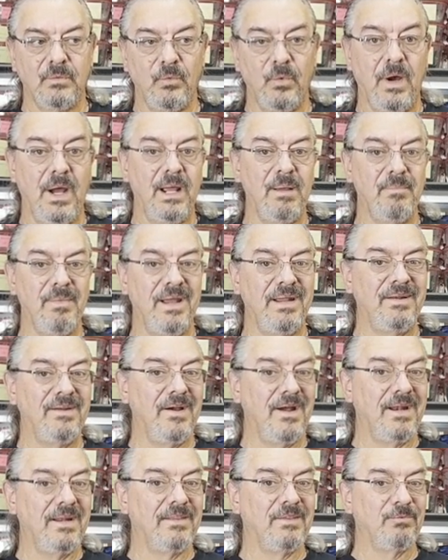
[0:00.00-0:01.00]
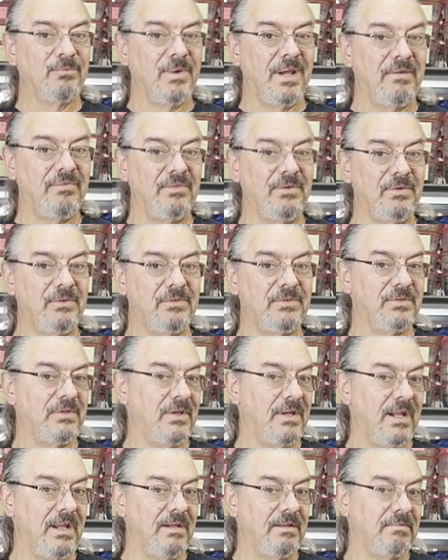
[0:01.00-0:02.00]
why am I not at the refuge
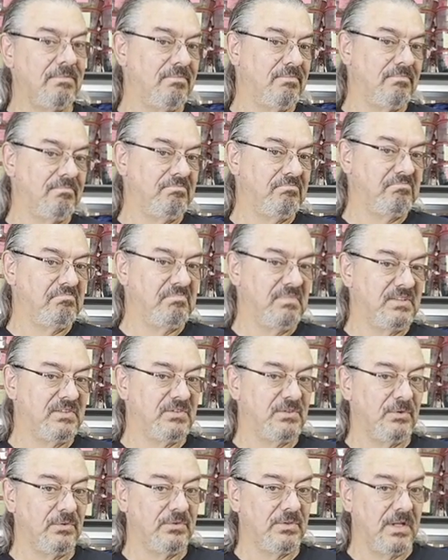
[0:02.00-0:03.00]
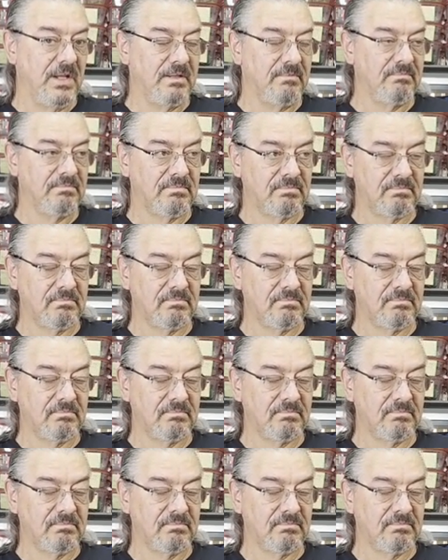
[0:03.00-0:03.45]
today? It's Tuesday.